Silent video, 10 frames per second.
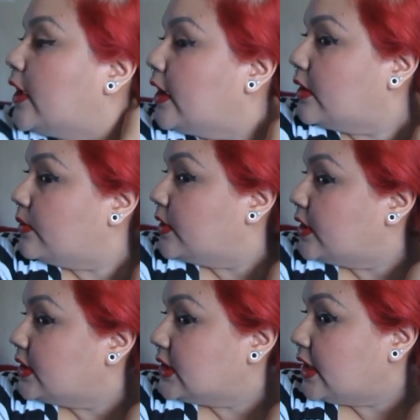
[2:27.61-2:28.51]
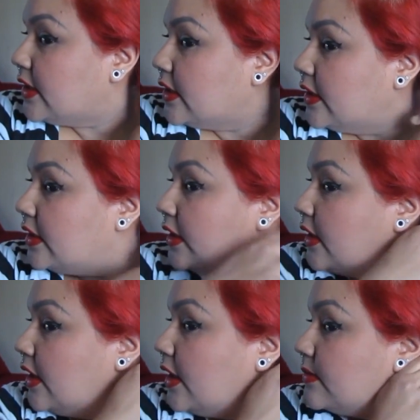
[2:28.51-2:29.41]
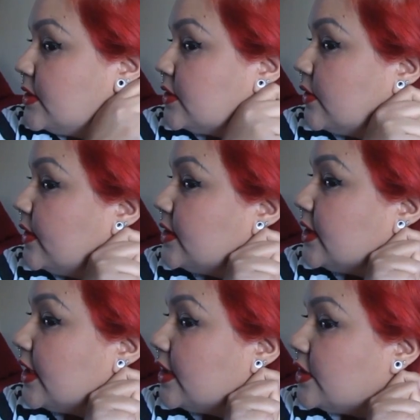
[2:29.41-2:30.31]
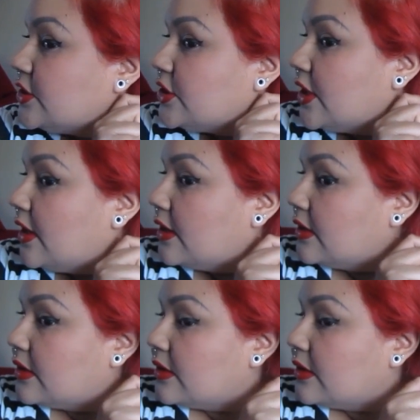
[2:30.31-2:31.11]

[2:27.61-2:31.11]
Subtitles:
And with this hair, I'm just going to get a chunk